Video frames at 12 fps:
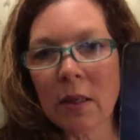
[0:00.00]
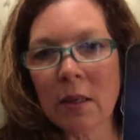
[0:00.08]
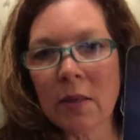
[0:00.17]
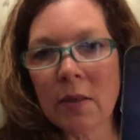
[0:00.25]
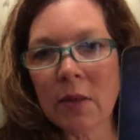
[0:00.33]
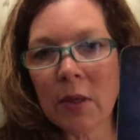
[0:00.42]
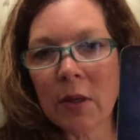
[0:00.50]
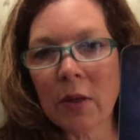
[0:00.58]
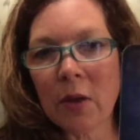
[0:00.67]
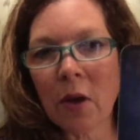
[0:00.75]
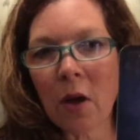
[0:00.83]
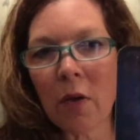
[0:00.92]
So here the
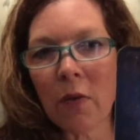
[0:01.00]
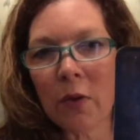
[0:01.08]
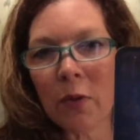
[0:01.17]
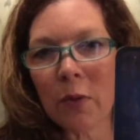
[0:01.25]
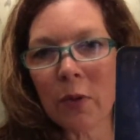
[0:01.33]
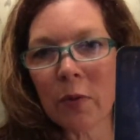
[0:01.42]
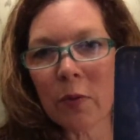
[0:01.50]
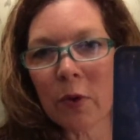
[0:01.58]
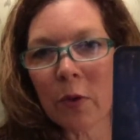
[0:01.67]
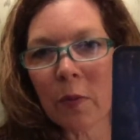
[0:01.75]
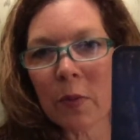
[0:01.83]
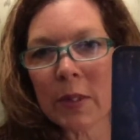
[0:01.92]
coffin with the
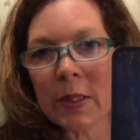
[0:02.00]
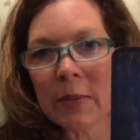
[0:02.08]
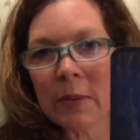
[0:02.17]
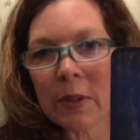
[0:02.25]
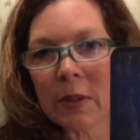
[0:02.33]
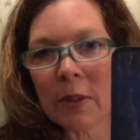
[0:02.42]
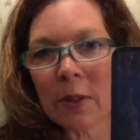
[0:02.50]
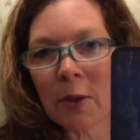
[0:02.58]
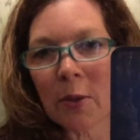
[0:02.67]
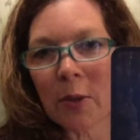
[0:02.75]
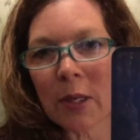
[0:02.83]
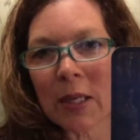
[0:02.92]
ropes has been
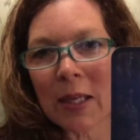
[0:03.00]
lowered